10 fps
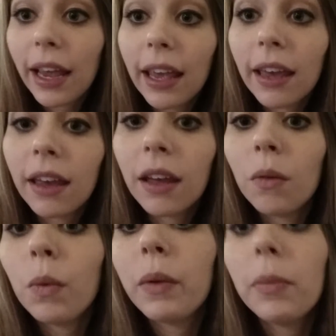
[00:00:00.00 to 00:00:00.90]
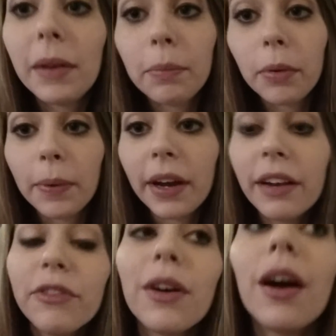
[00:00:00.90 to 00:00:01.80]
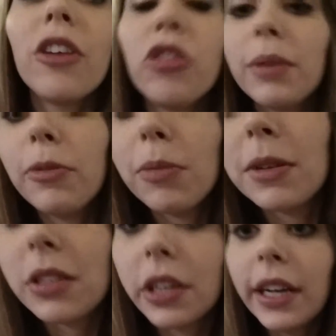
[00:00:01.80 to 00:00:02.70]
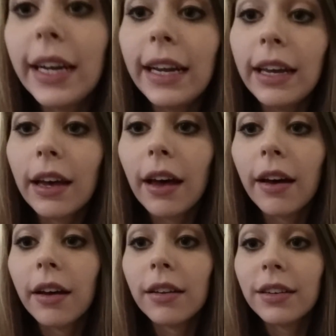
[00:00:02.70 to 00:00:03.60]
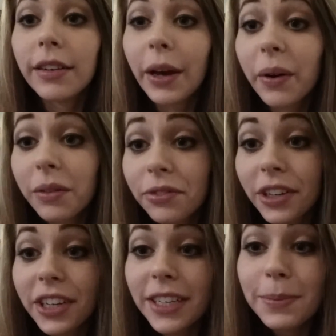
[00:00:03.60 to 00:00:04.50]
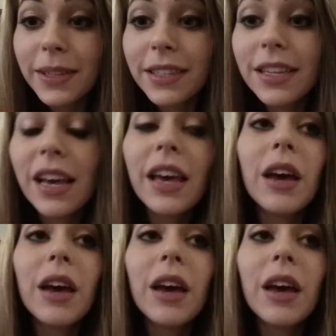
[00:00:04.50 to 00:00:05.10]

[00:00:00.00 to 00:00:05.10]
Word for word: and we will be preparing for our trip to Missouri, to go home for Christmas.